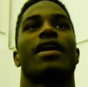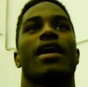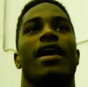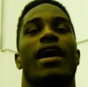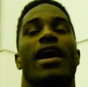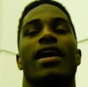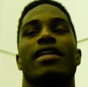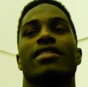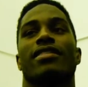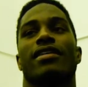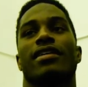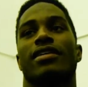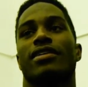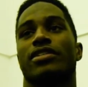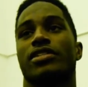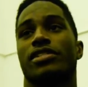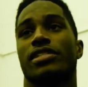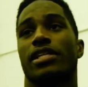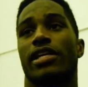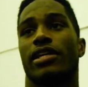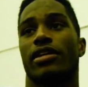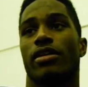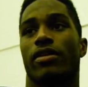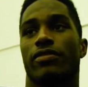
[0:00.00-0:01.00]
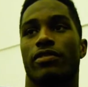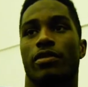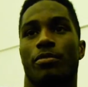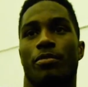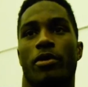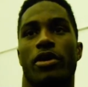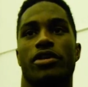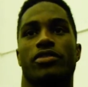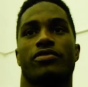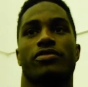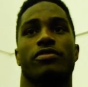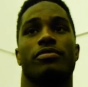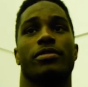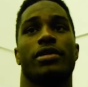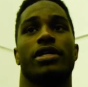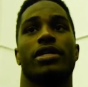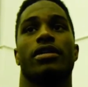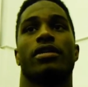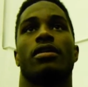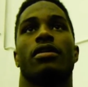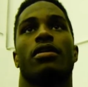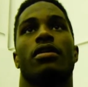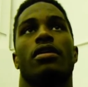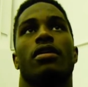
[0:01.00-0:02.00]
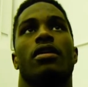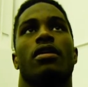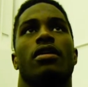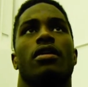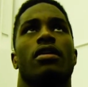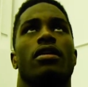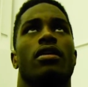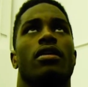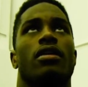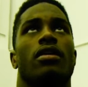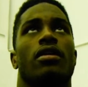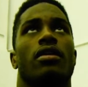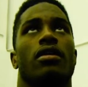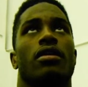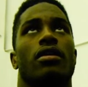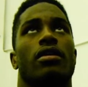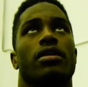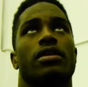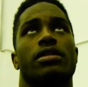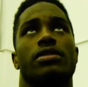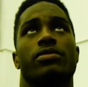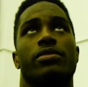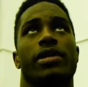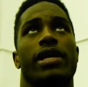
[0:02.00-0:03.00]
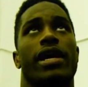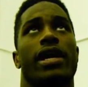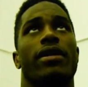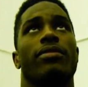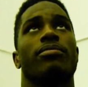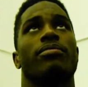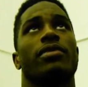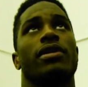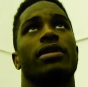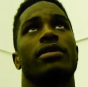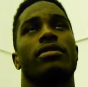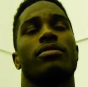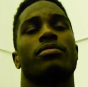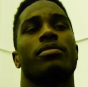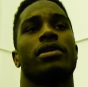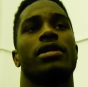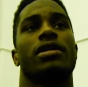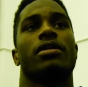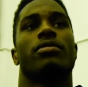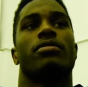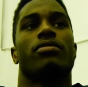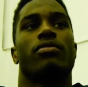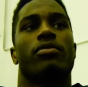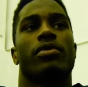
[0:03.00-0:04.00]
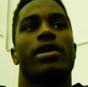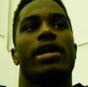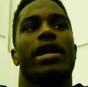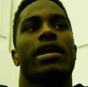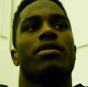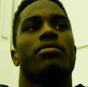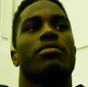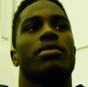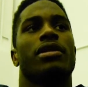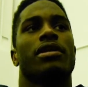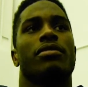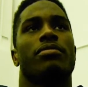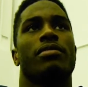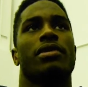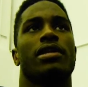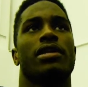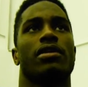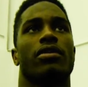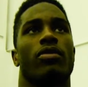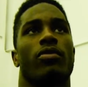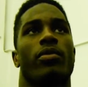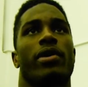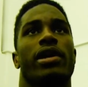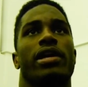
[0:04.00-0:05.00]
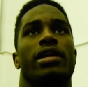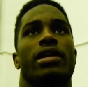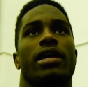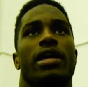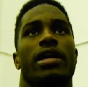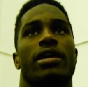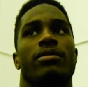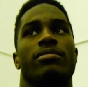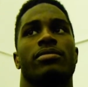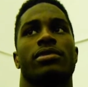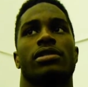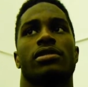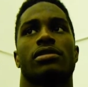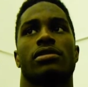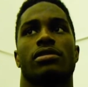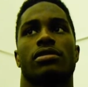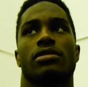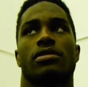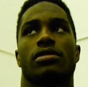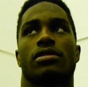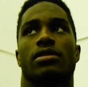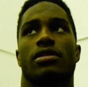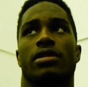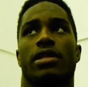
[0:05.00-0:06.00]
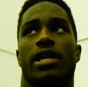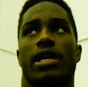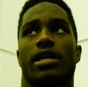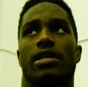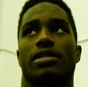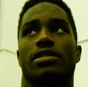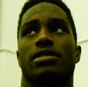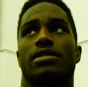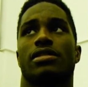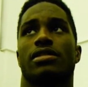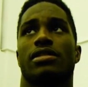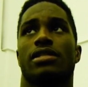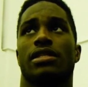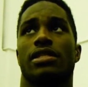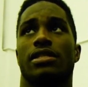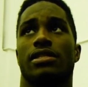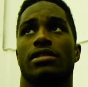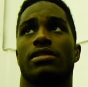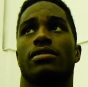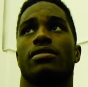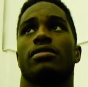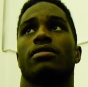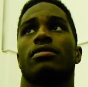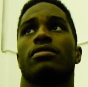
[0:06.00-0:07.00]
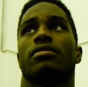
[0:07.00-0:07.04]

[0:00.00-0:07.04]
I think just getting off the bus for me. Because we hadn't been to many away games that season,